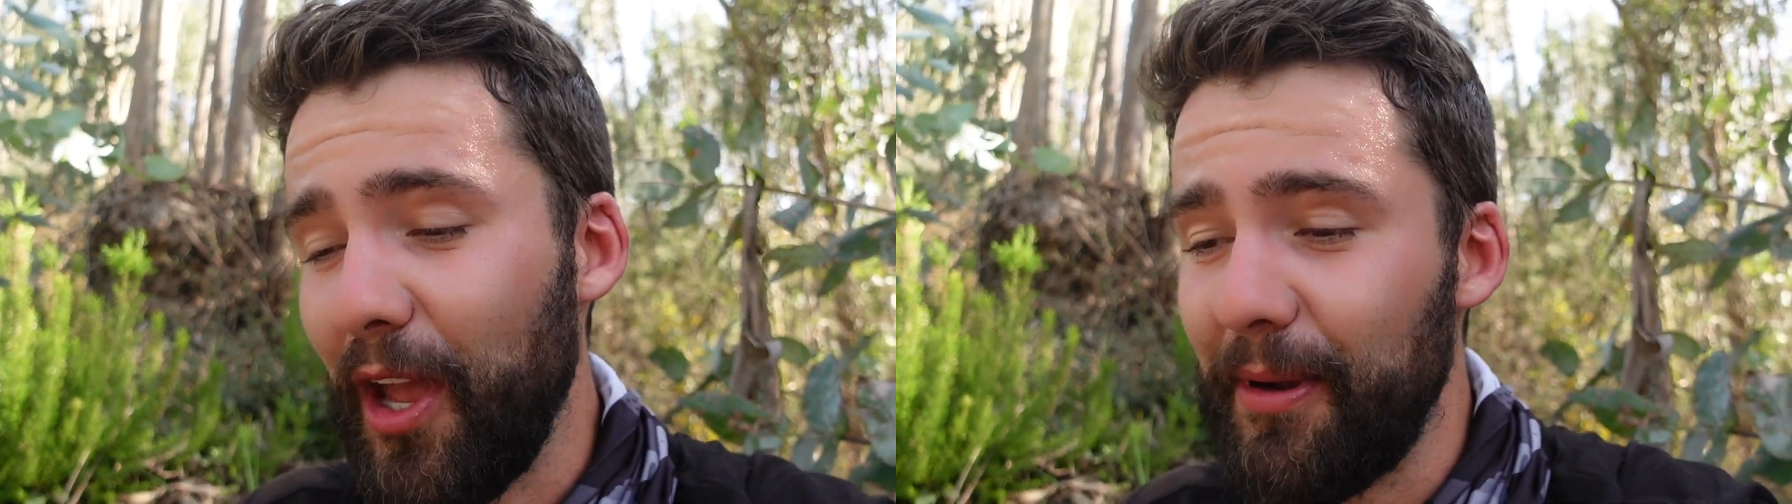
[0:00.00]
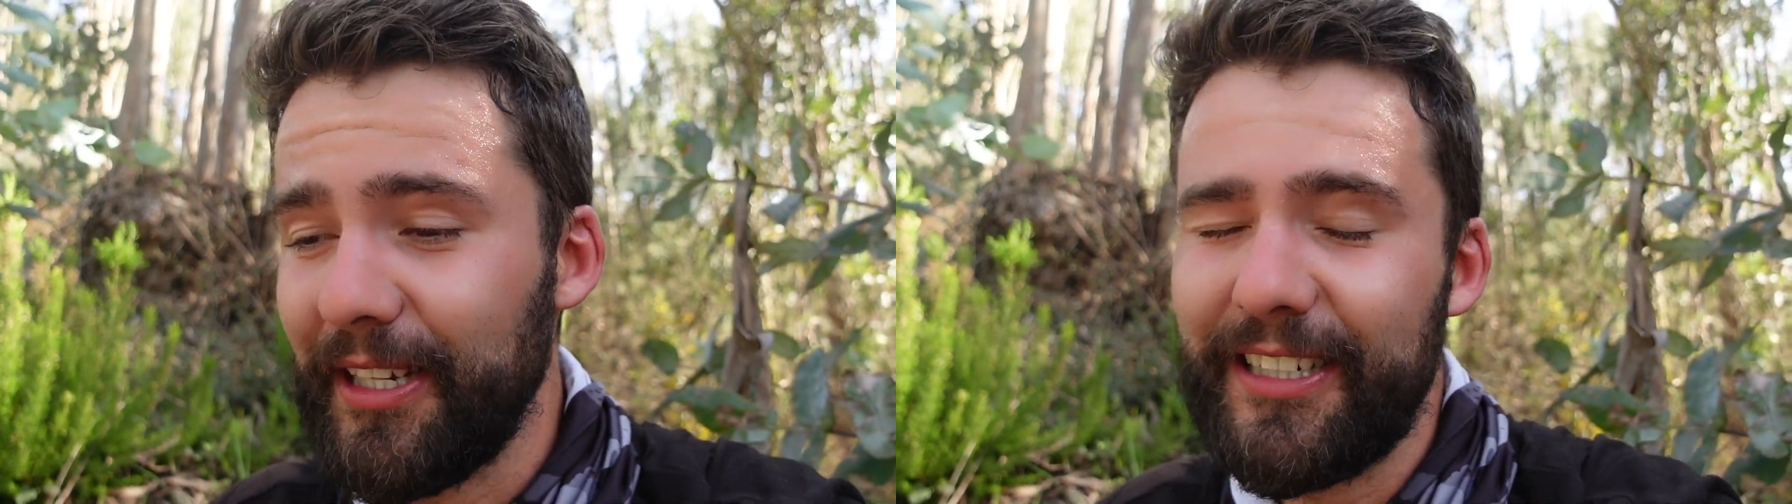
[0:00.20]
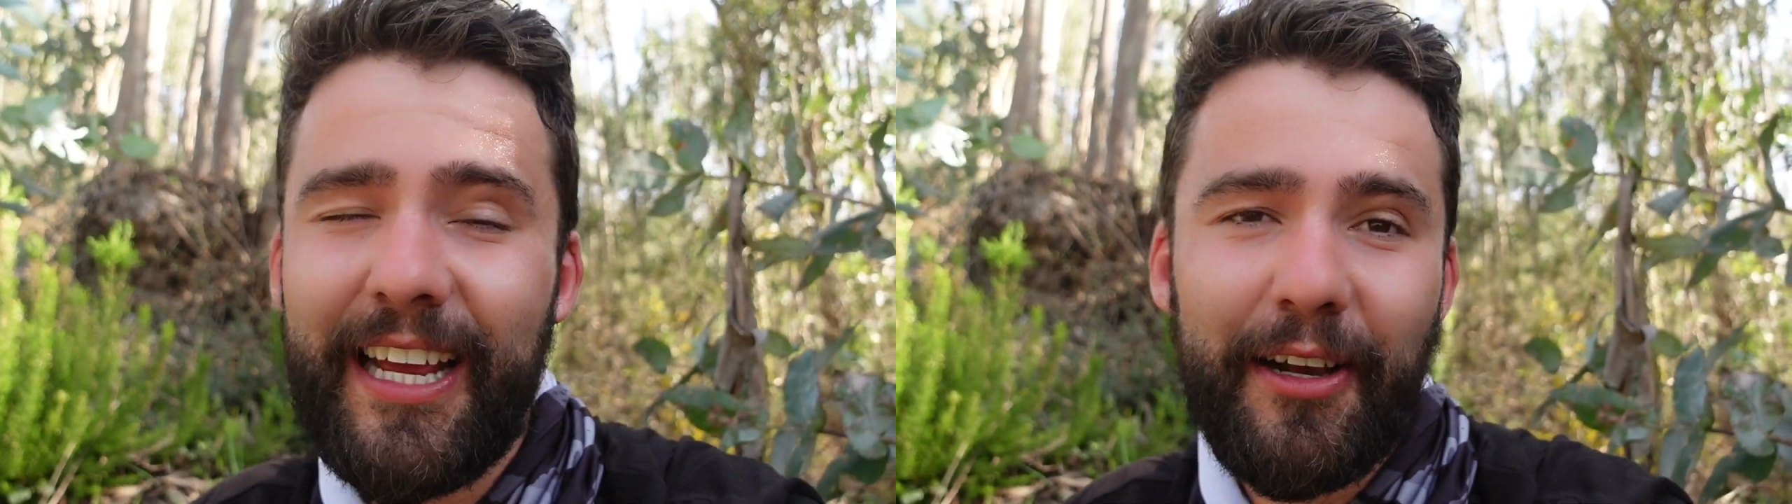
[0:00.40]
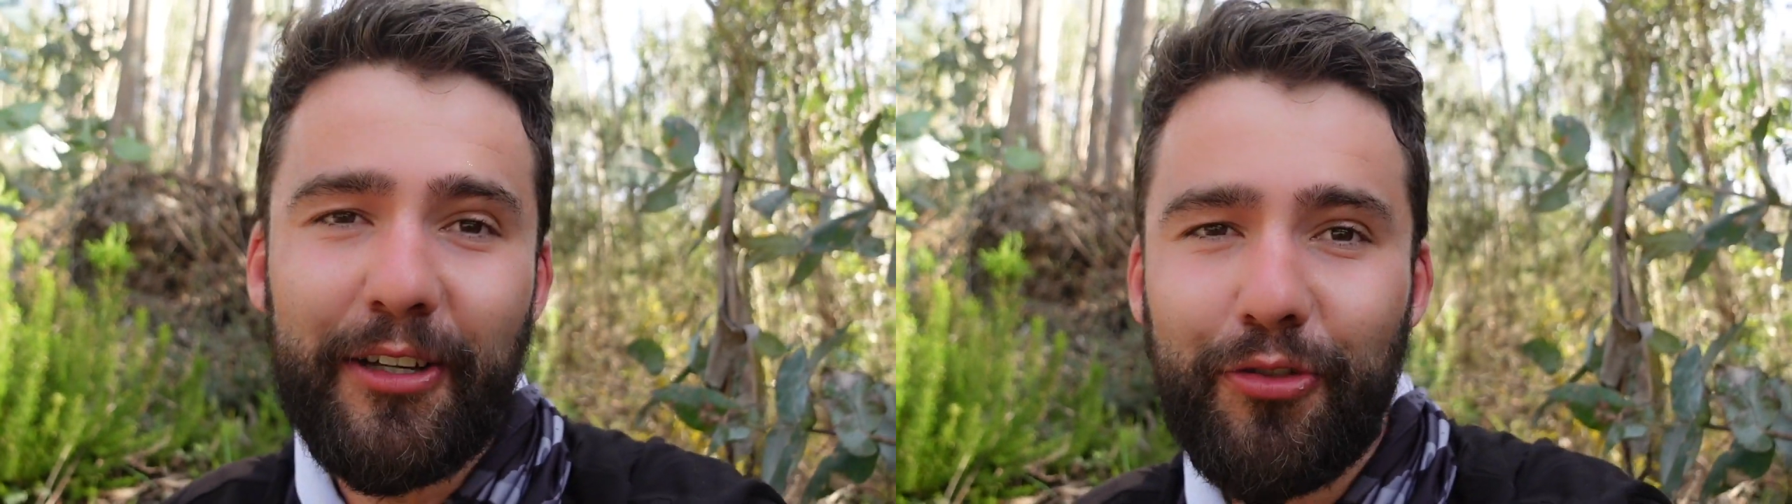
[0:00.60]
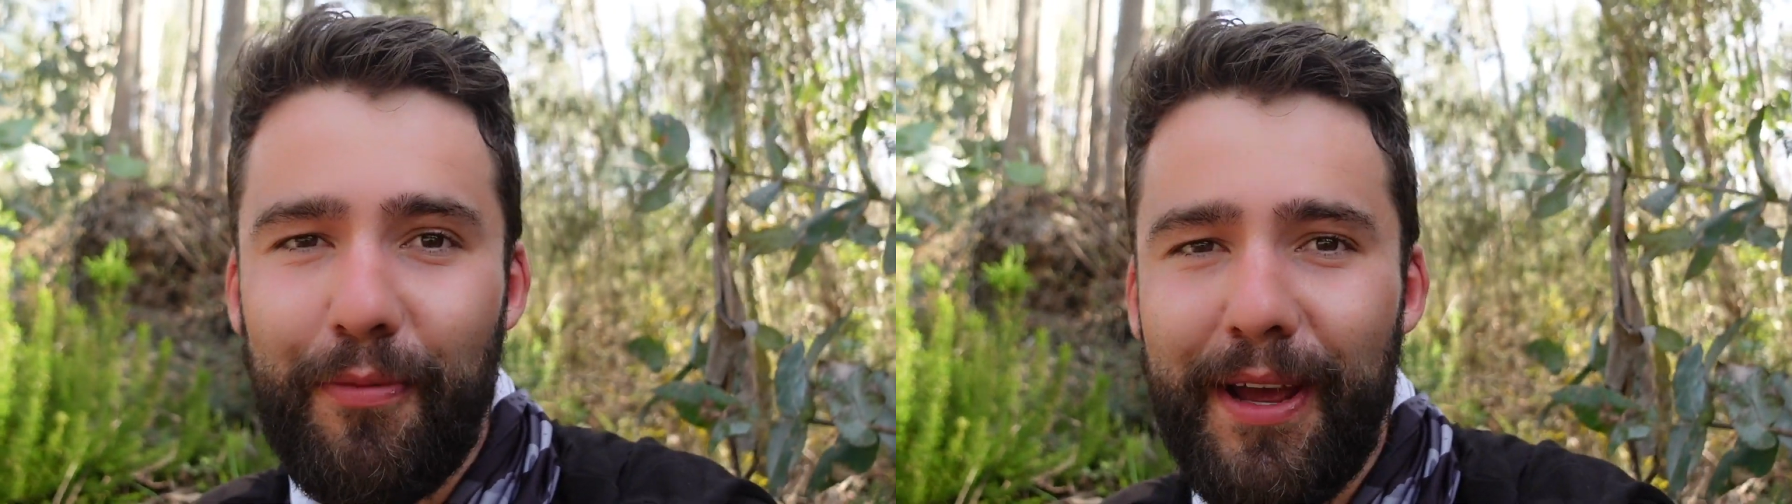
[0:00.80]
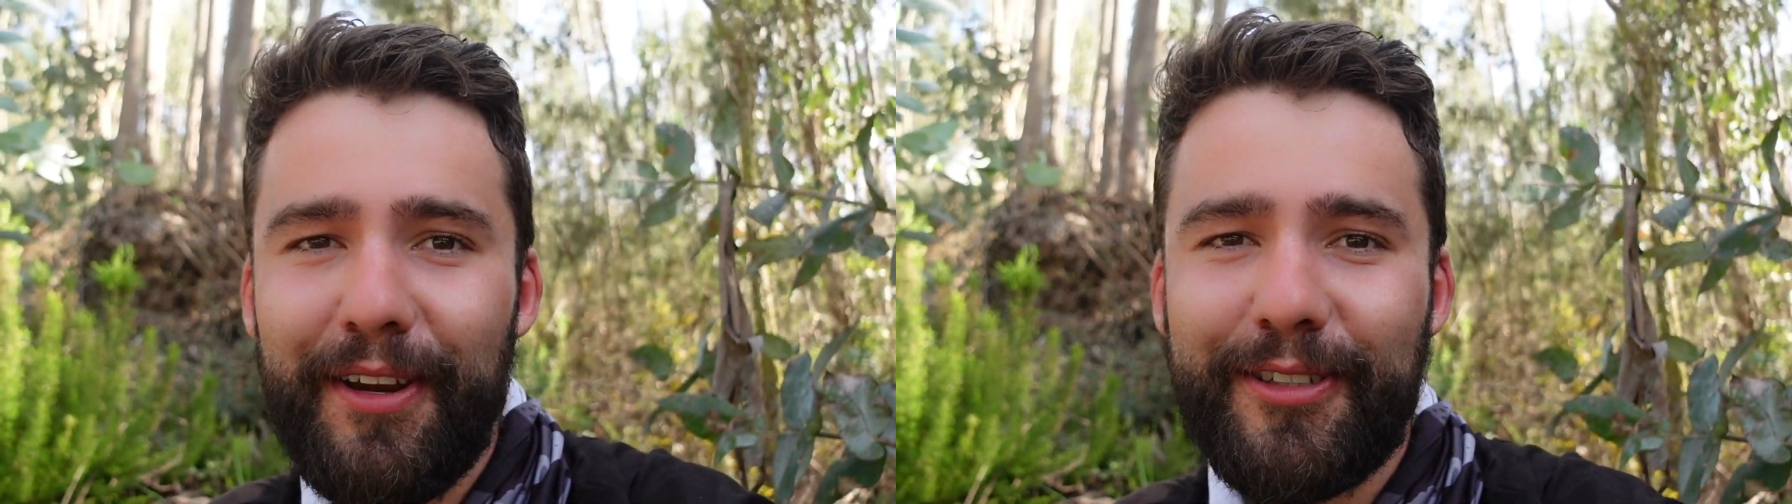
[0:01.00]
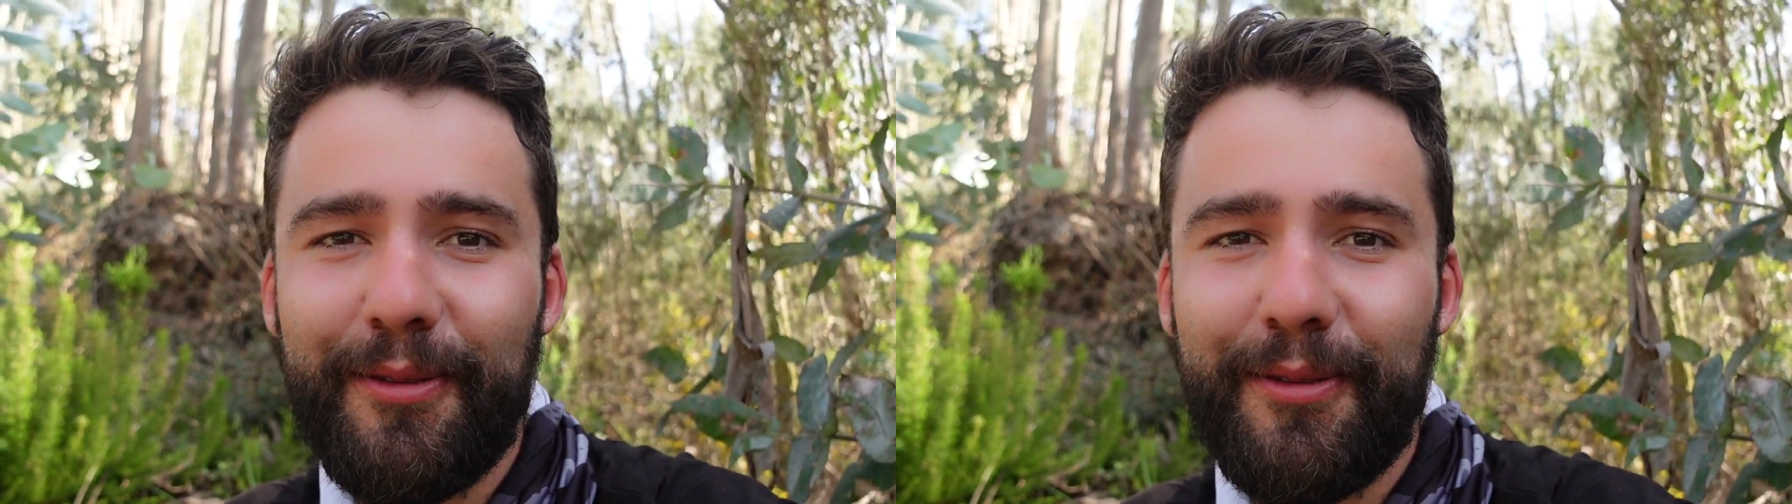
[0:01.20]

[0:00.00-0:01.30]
a tremendous